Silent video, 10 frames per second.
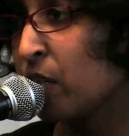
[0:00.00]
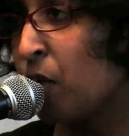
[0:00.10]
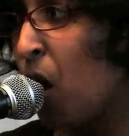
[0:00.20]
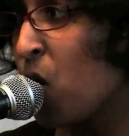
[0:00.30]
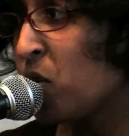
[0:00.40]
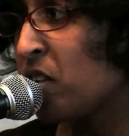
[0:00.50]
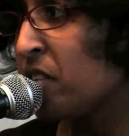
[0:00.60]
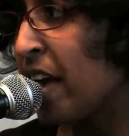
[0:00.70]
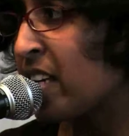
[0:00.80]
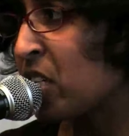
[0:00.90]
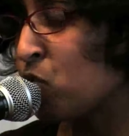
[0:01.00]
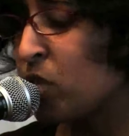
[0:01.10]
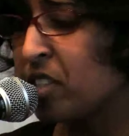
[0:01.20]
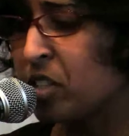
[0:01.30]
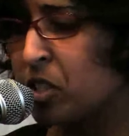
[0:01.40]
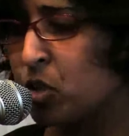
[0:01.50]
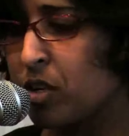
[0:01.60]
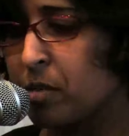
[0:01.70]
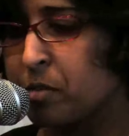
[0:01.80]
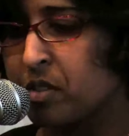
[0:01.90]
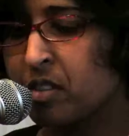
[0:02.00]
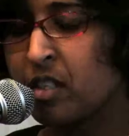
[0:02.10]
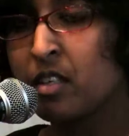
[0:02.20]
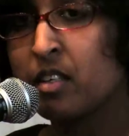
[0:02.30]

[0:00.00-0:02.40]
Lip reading: if only they can read the scripts.